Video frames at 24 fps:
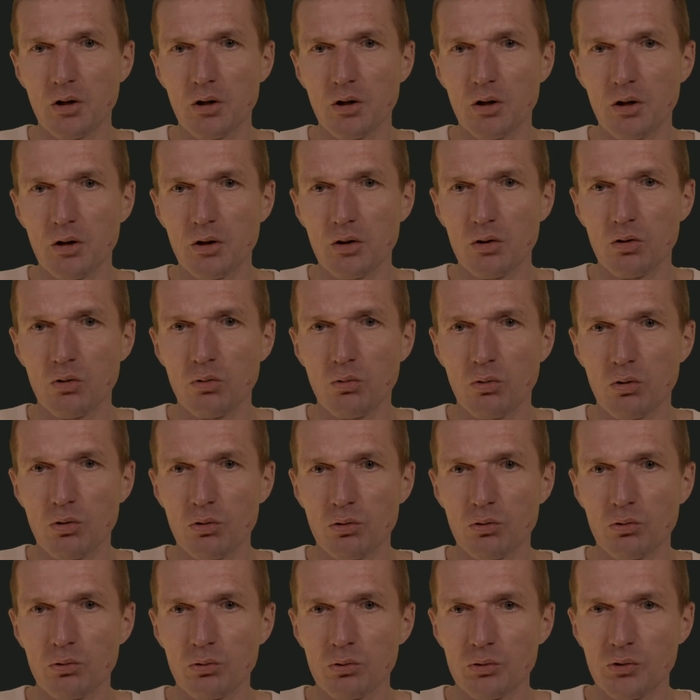
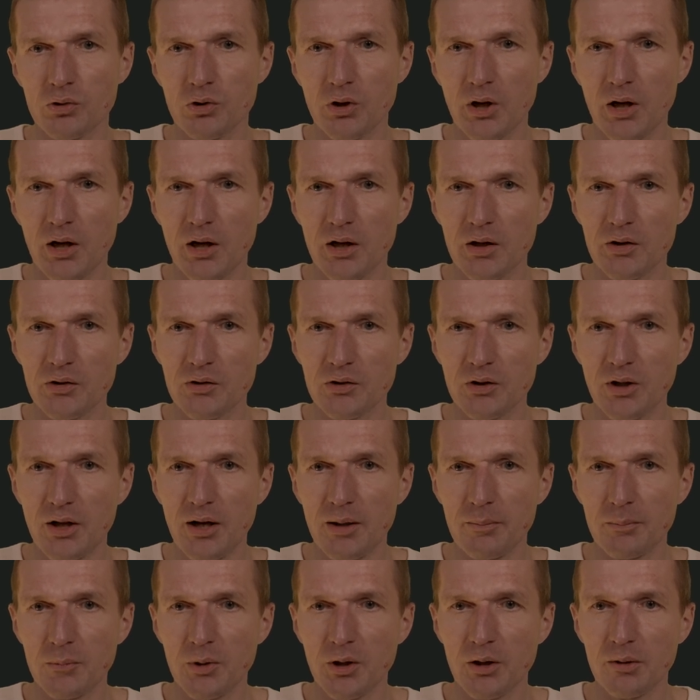Quarkus as
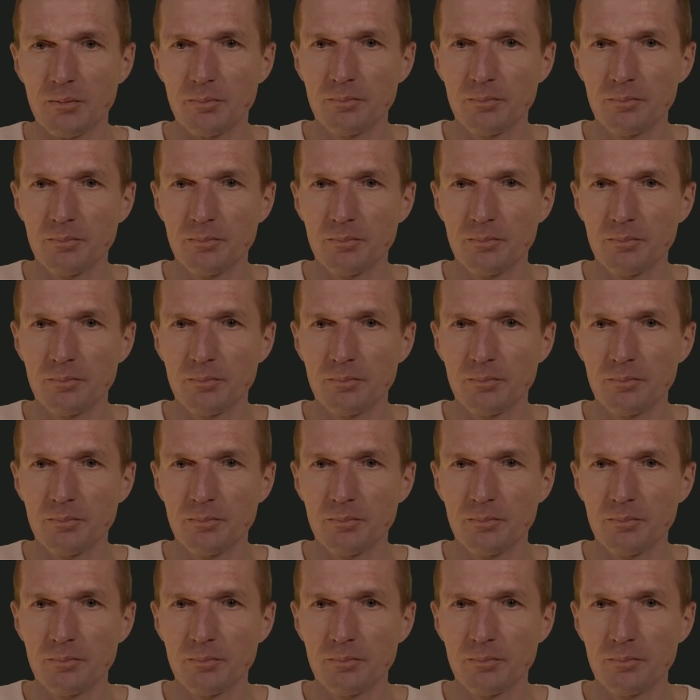Lambda.